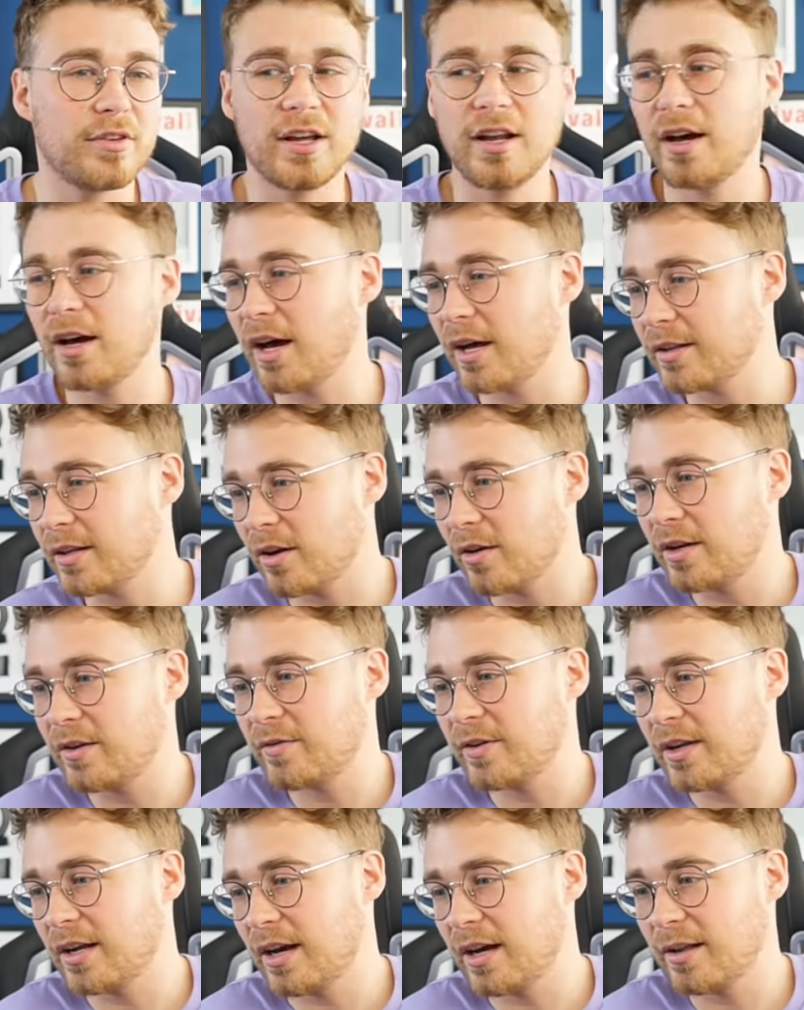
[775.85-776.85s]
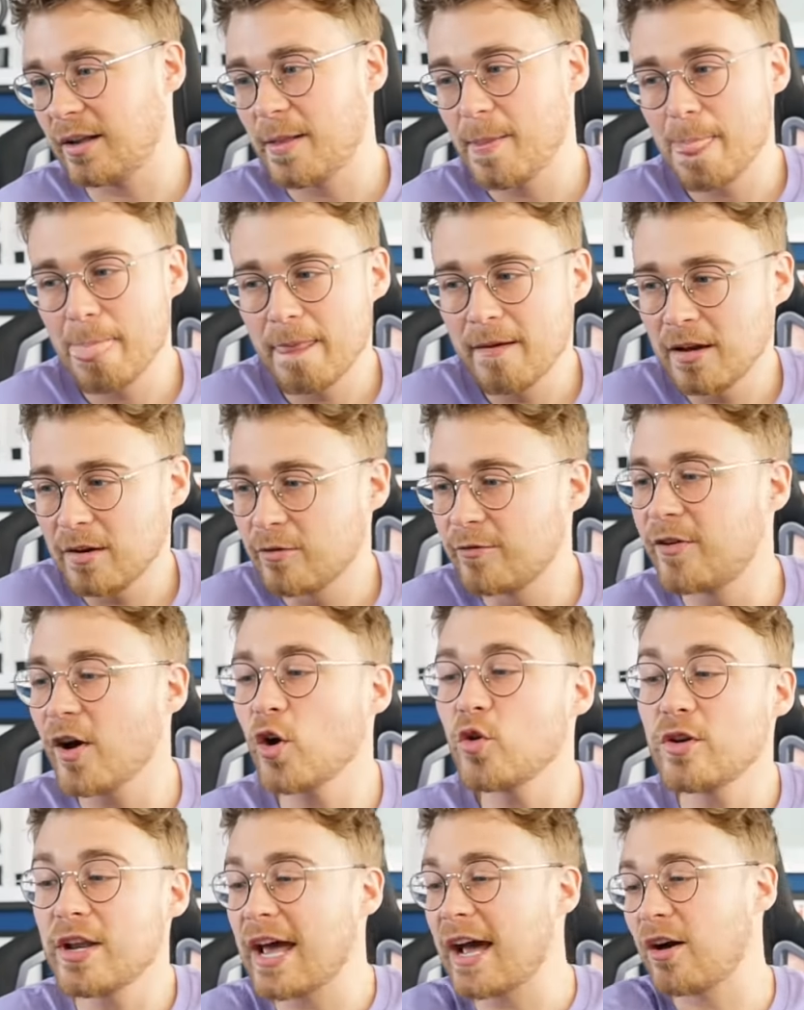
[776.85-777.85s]
I don't even...
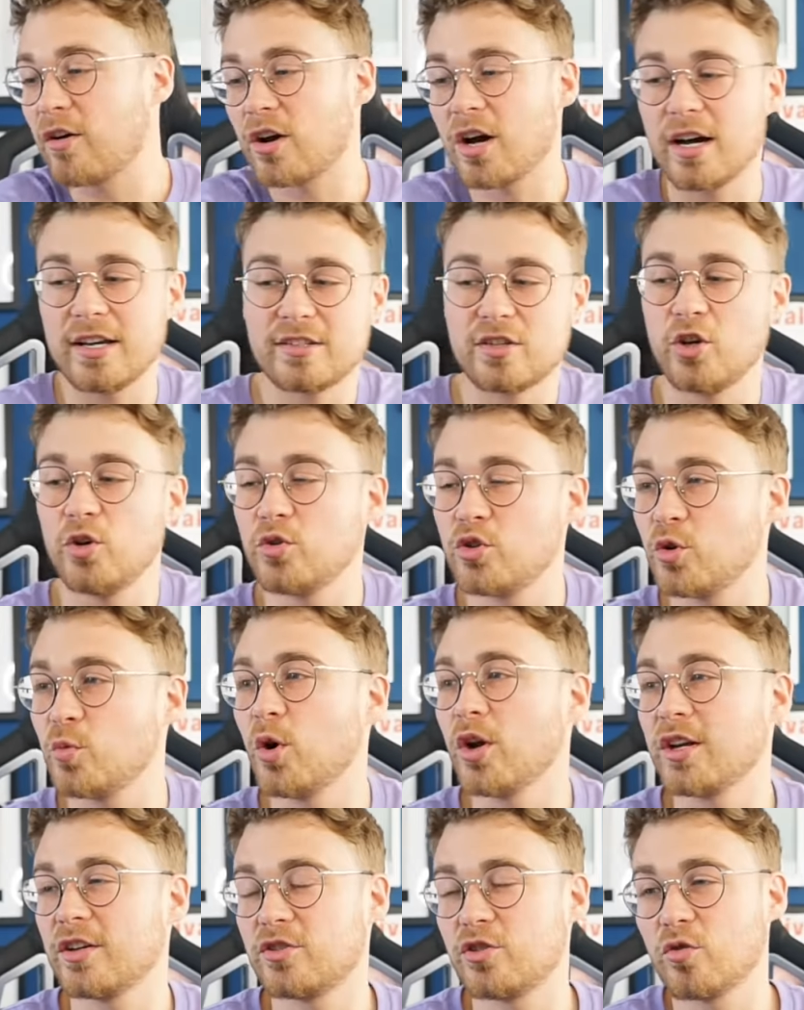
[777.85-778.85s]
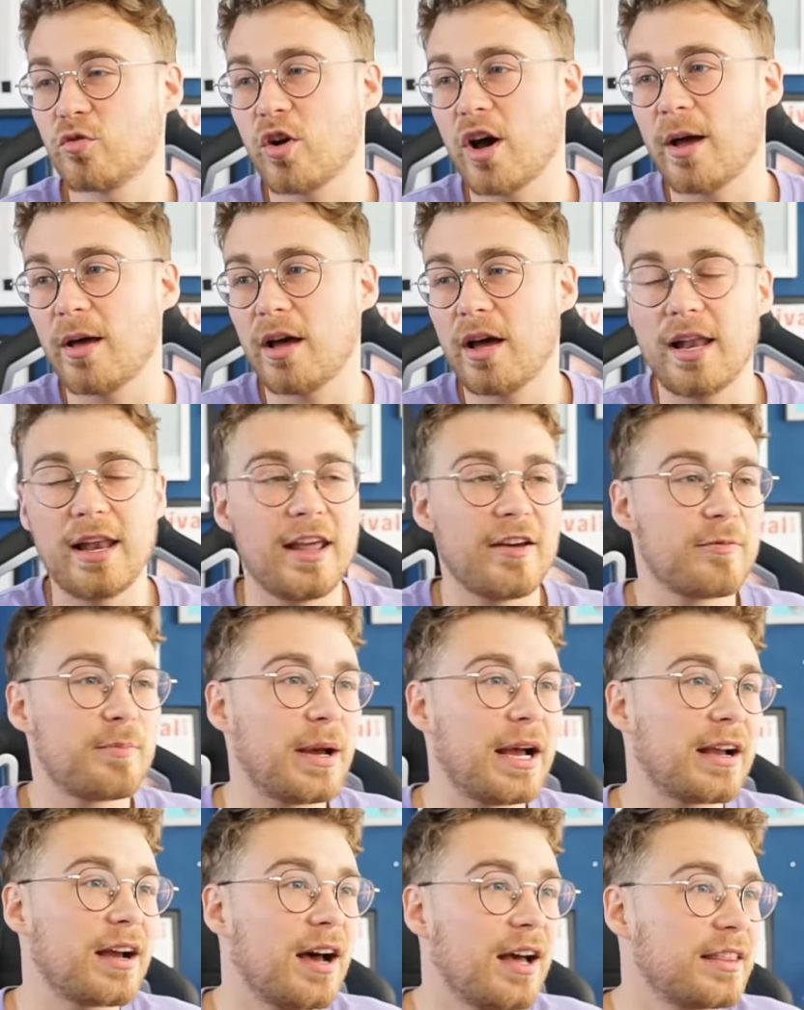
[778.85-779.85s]
vote now, guys. Who do you want as your right left
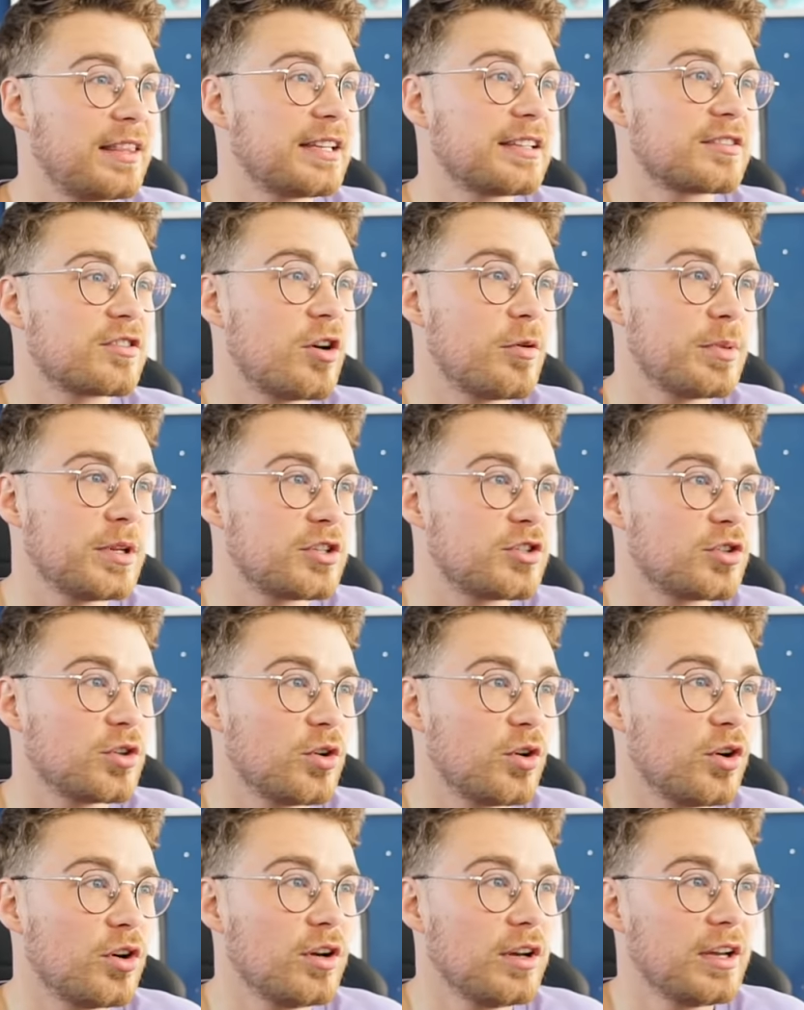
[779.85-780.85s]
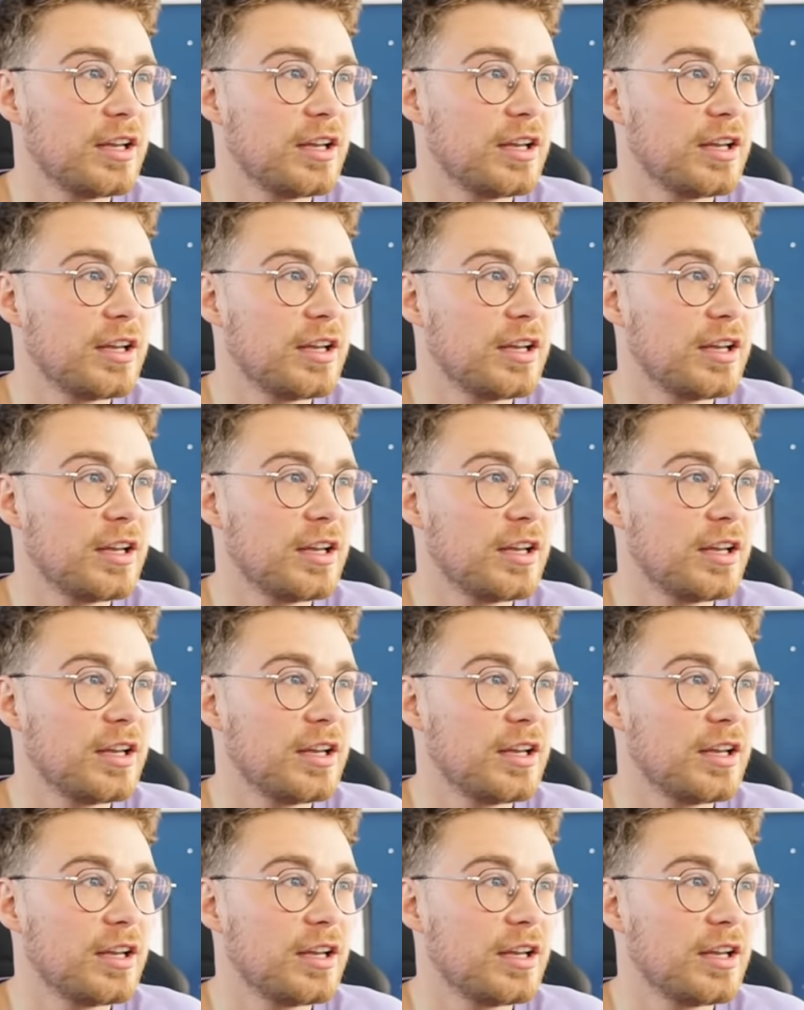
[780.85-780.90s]
back? I think it's got to be Shaw.